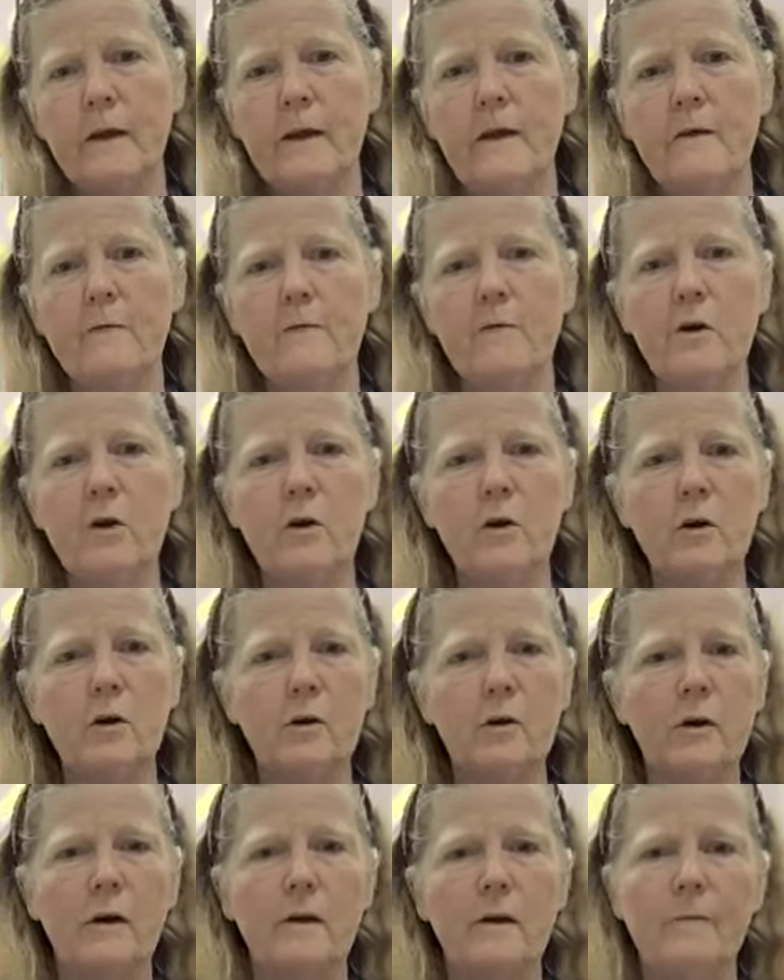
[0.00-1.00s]

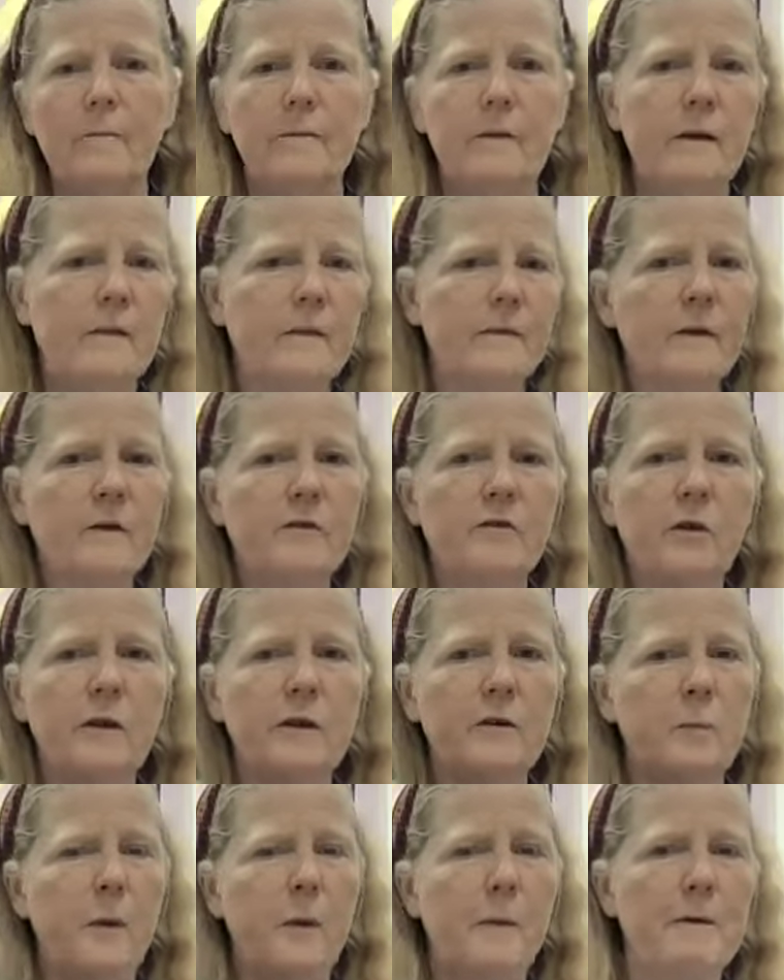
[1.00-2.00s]
So
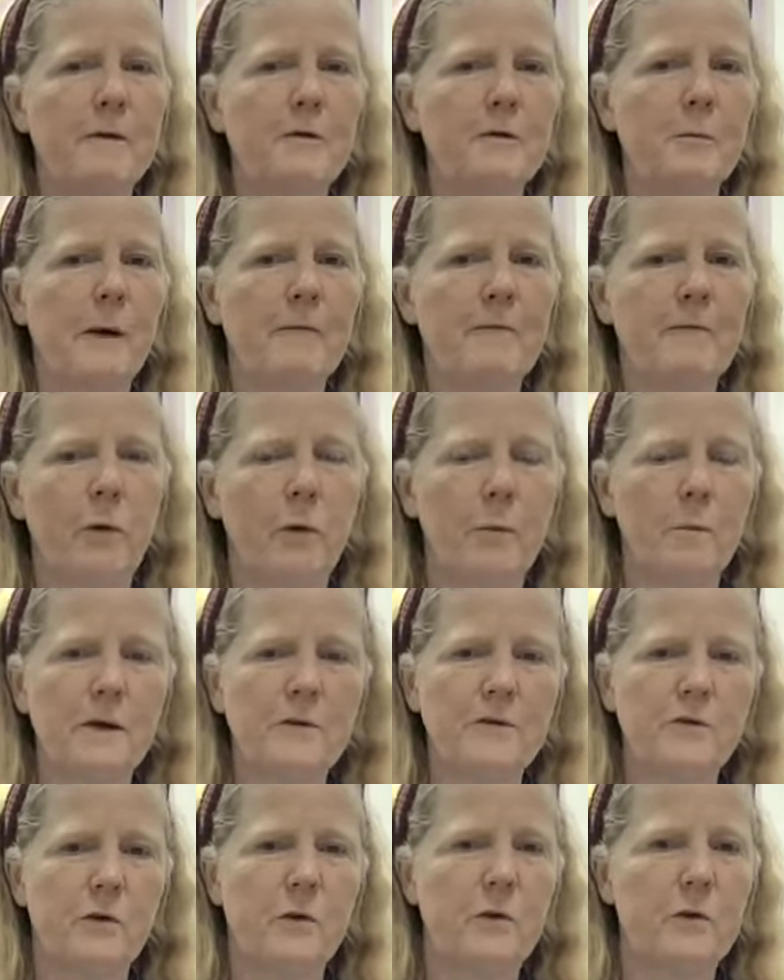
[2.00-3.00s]
this puppy is about 4
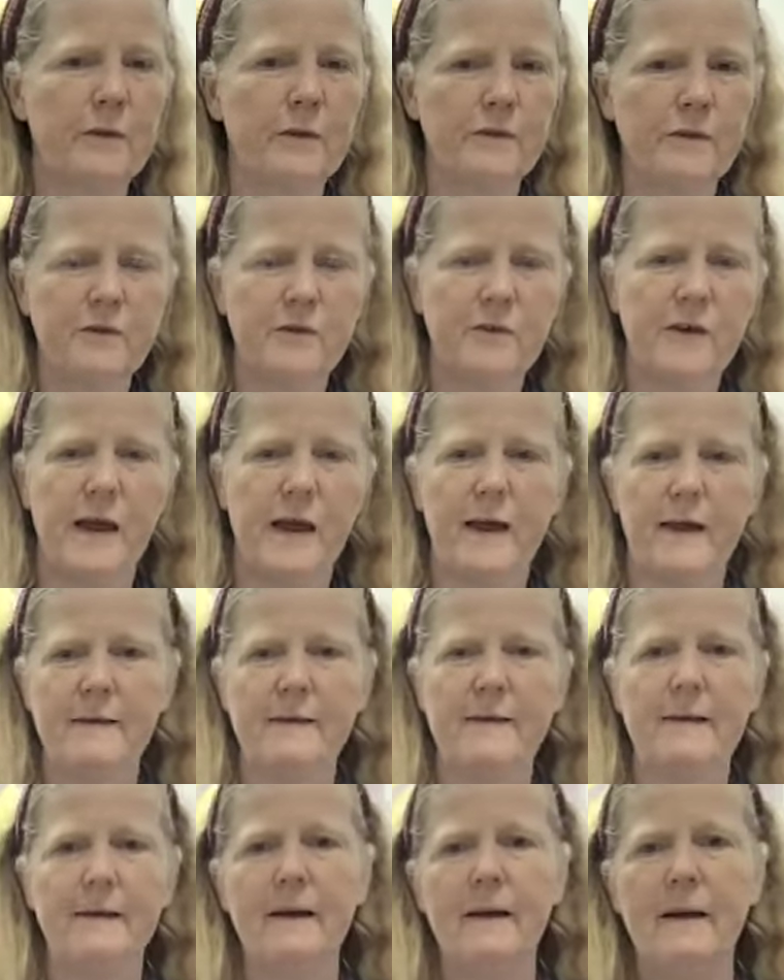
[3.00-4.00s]
months old. This is Ken.